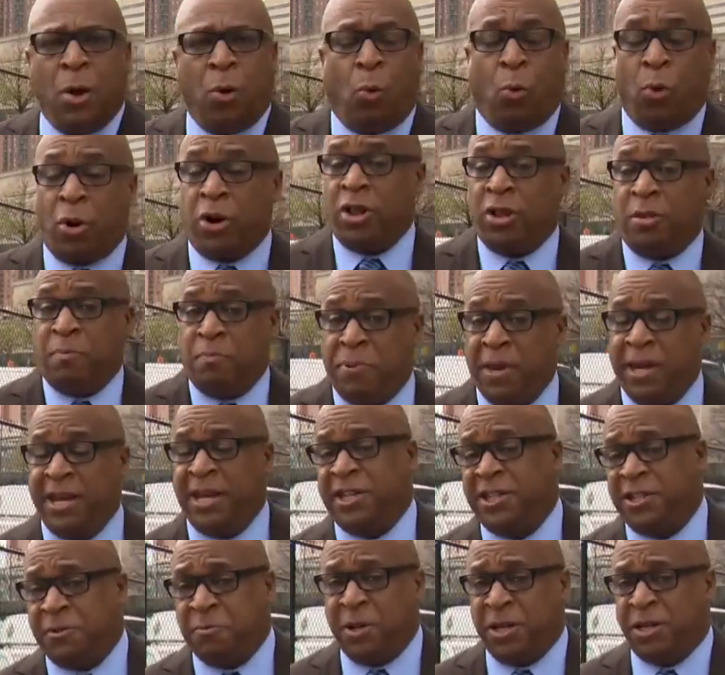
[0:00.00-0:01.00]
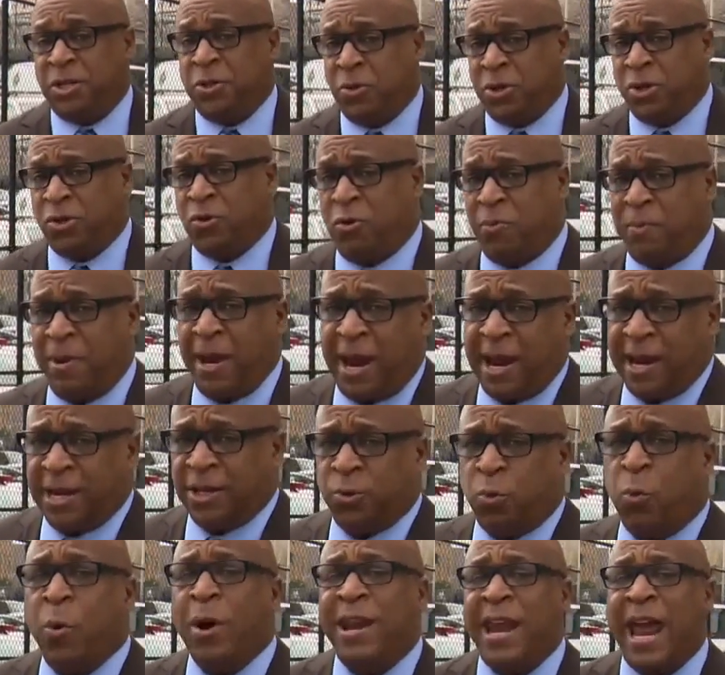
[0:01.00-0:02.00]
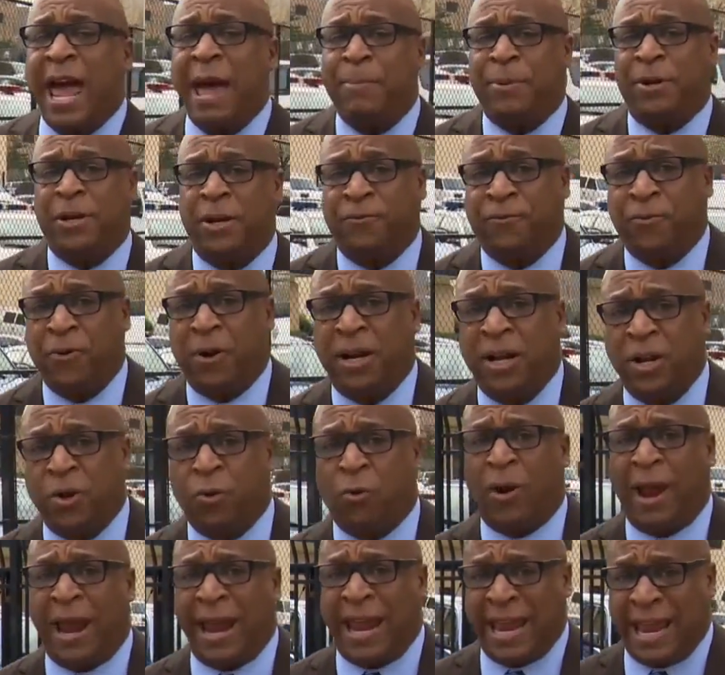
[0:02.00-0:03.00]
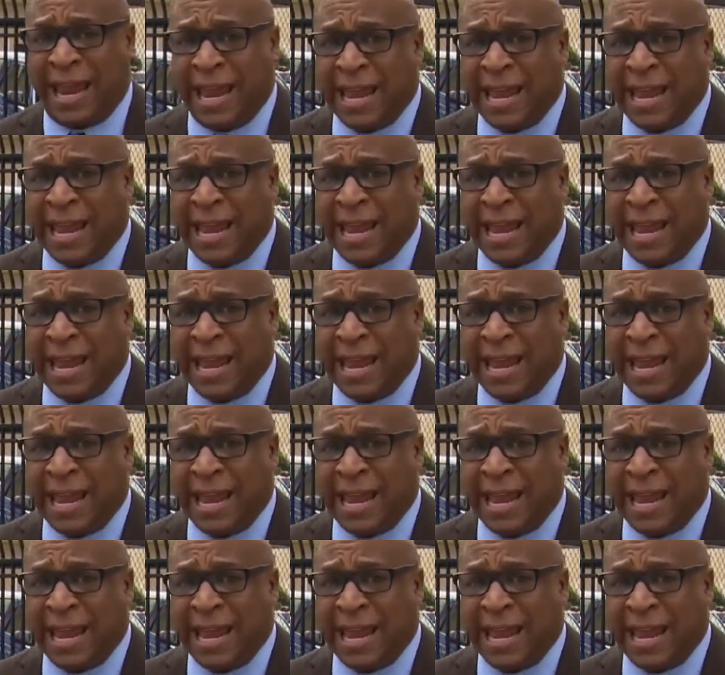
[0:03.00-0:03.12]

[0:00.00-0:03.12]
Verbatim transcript: One of the biggest mysteries remains what happened to Freddie Gray